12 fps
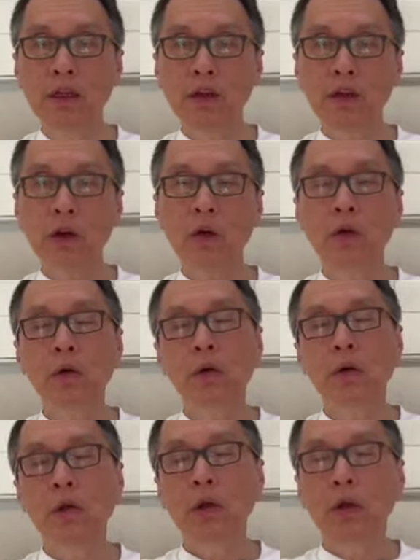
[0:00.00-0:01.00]

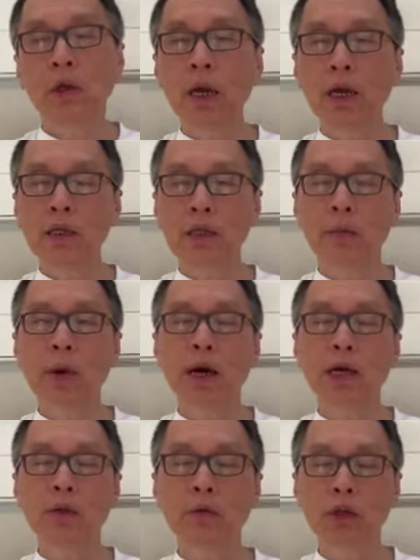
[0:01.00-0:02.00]
So that is a
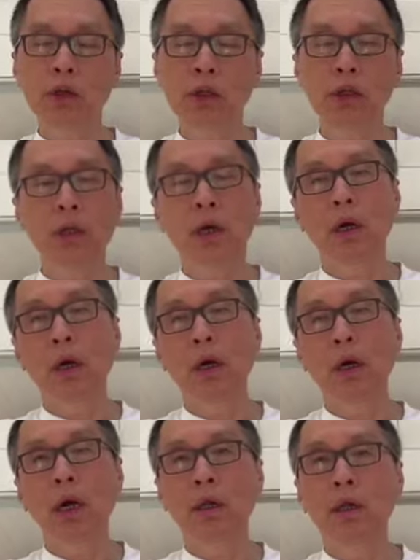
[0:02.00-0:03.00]
part which is,
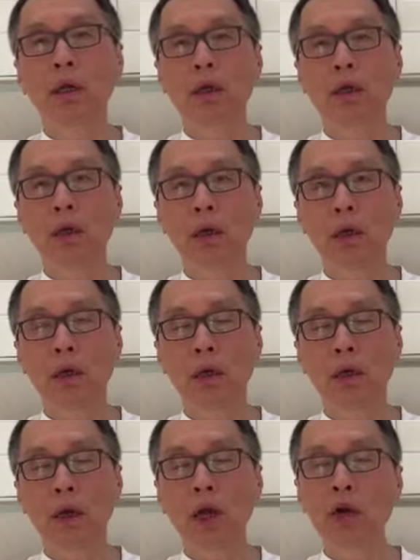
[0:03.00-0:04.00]
uh, I think,
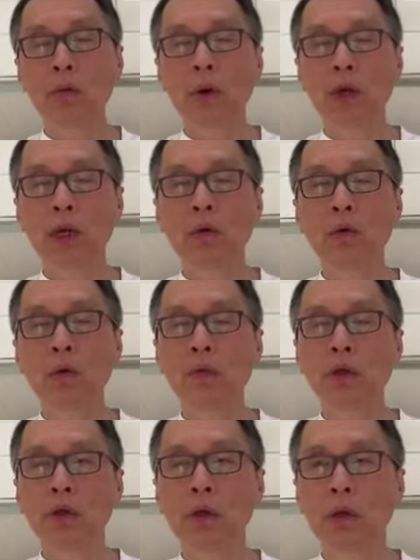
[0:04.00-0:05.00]
uh, everybody will
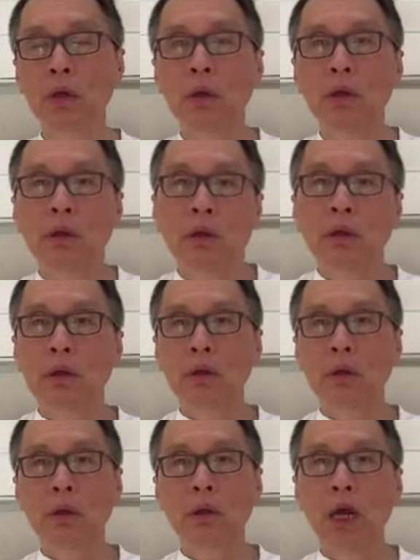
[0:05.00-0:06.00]
be
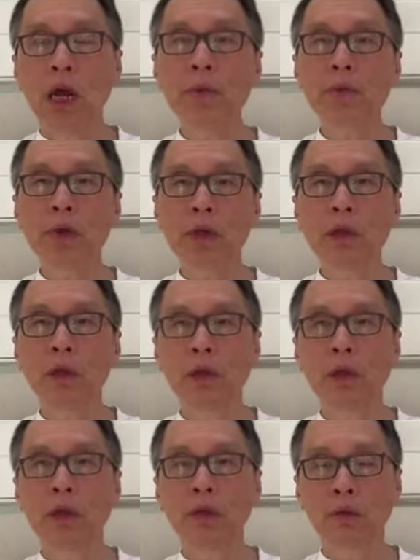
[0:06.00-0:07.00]
uh, happy
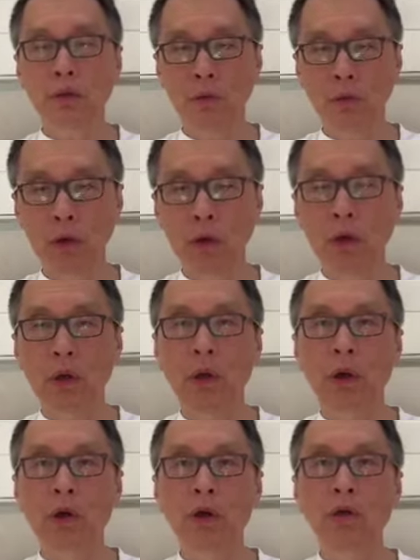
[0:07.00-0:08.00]
if we
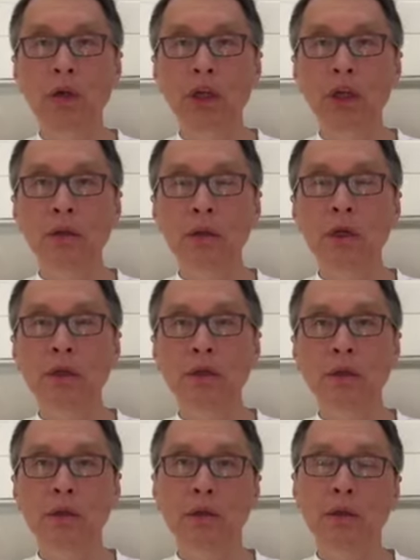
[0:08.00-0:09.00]
all look into this.